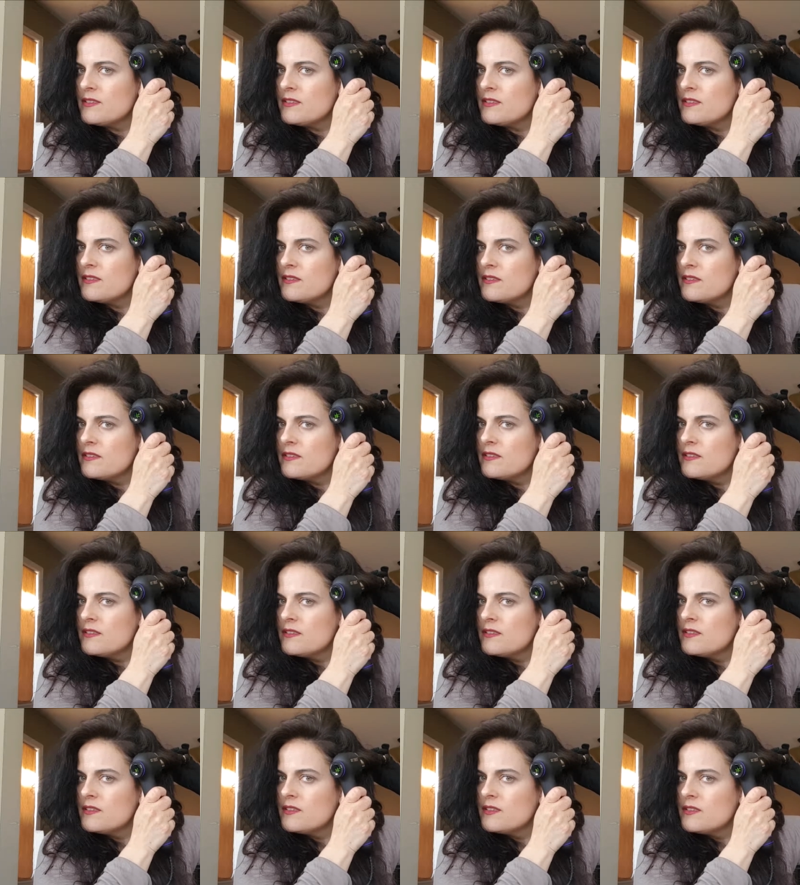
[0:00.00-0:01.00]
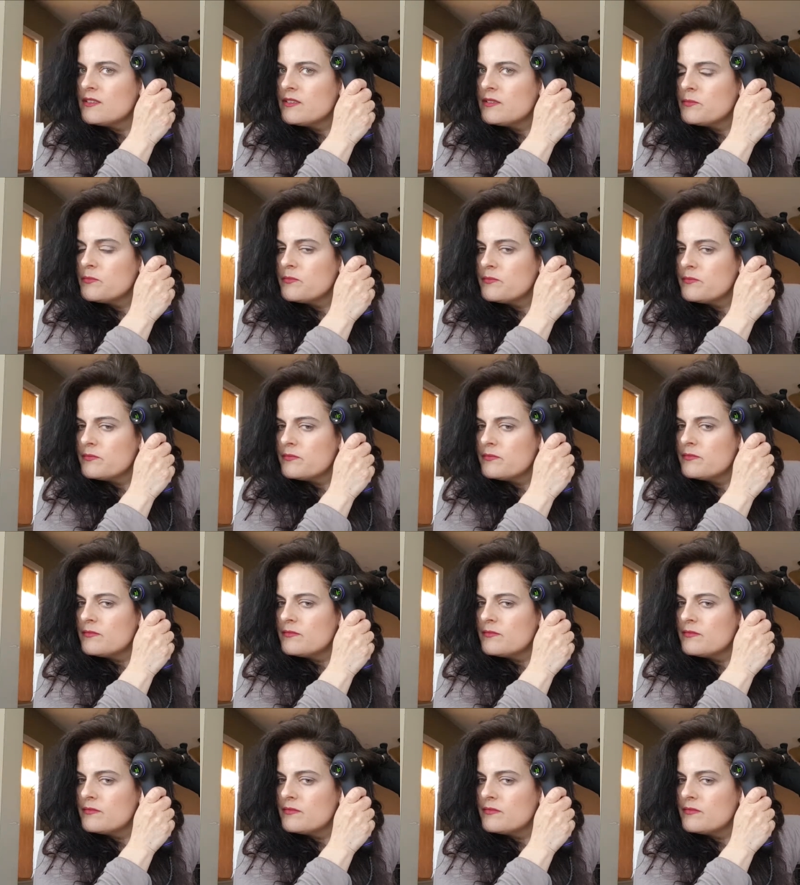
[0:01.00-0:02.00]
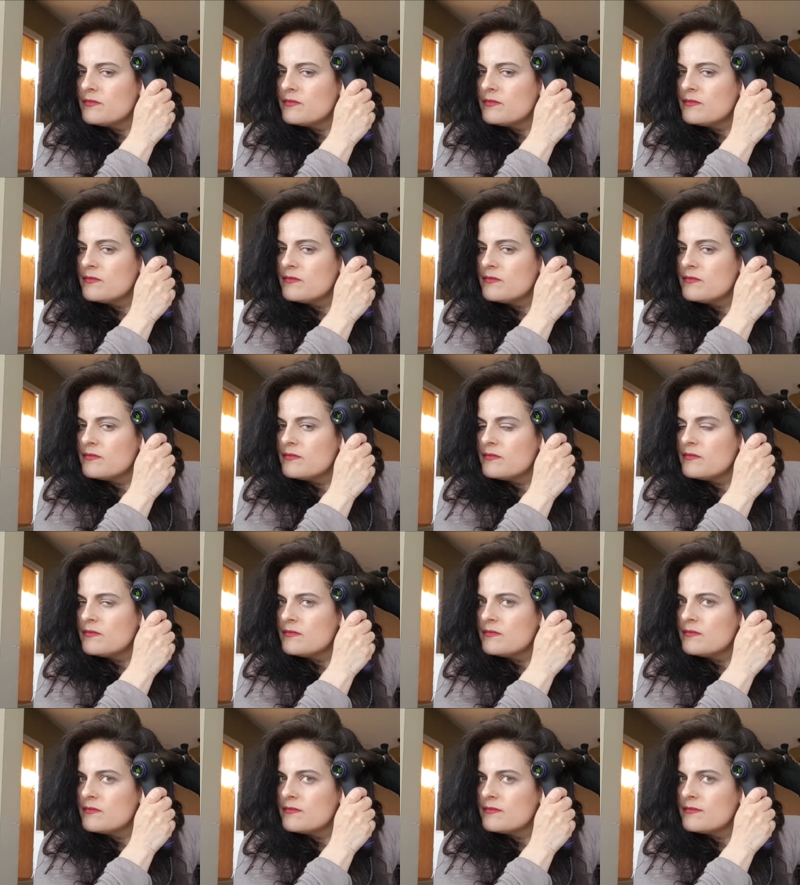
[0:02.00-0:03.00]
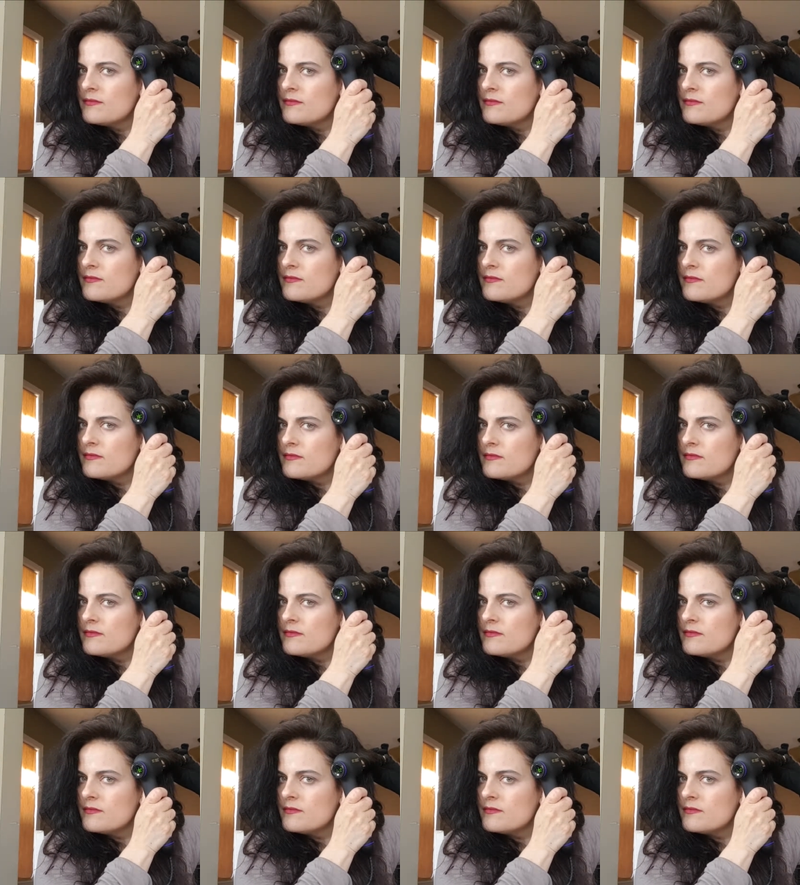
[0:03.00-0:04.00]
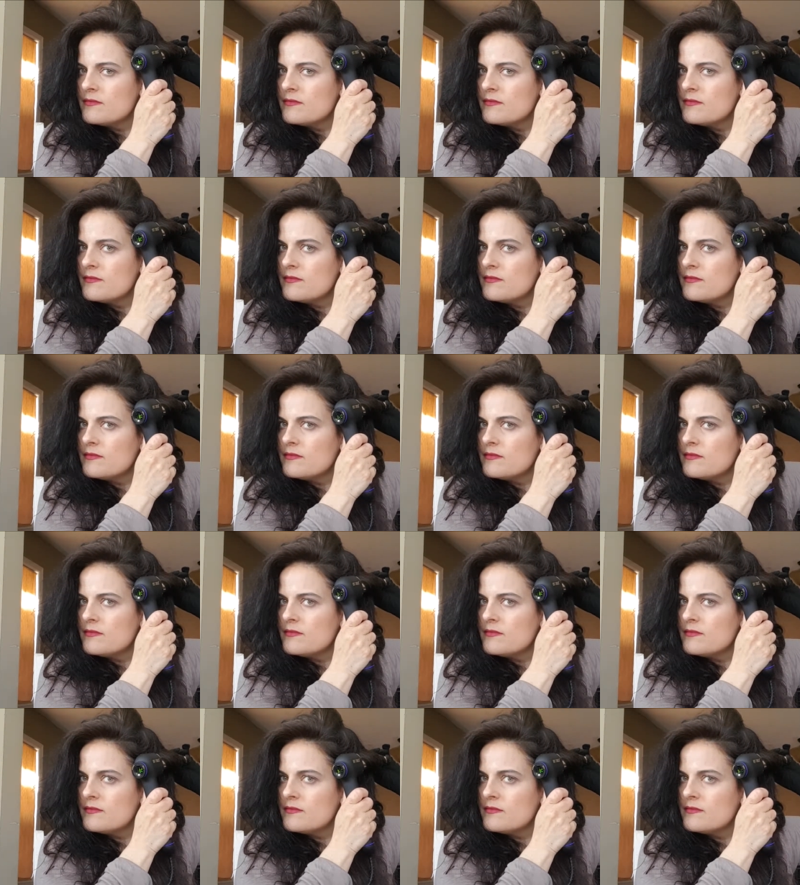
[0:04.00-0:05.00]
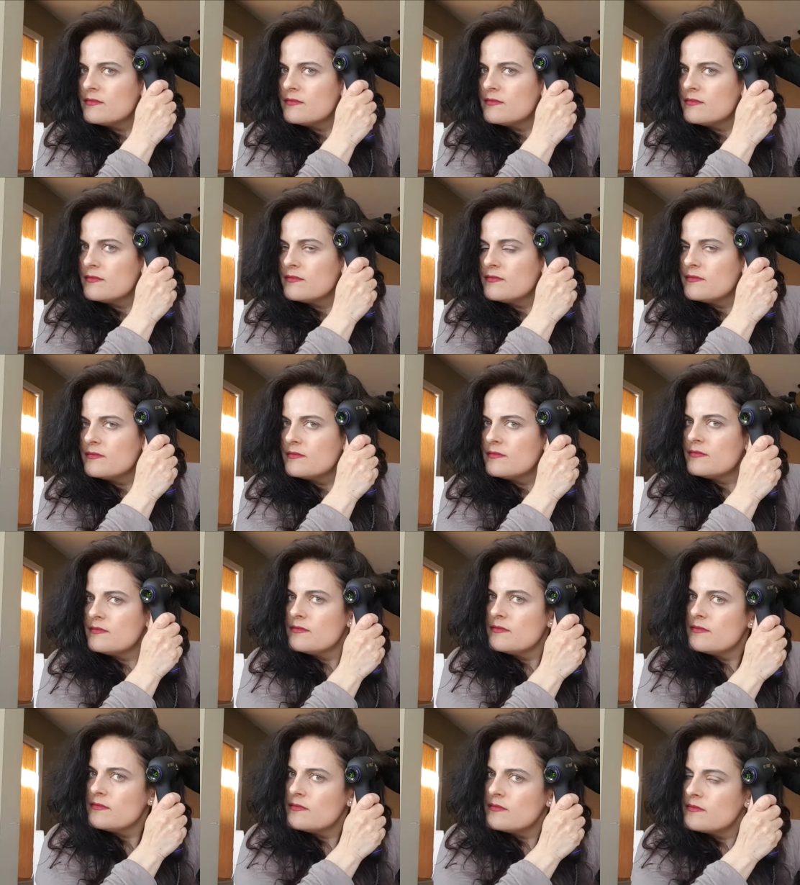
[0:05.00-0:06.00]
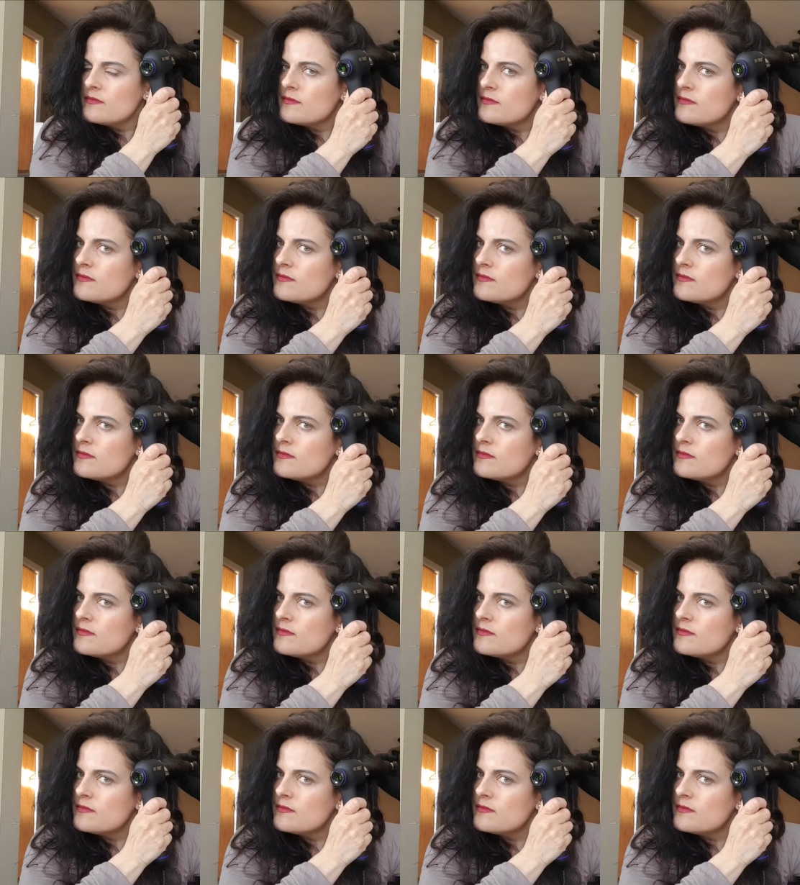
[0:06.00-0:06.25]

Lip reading: No one is speaking in this clip.